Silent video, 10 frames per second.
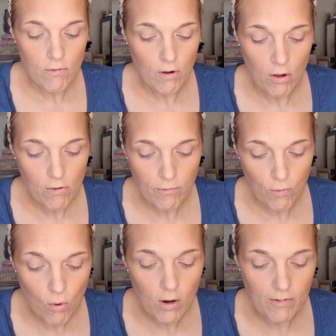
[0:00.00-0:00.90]
all
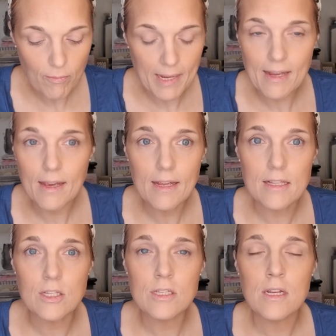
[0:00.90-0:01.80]
4 of my
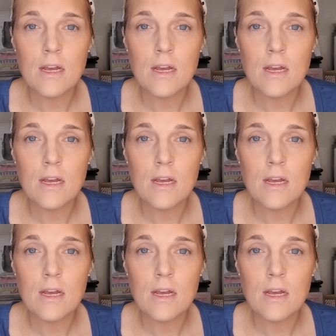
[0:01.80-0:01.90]
kids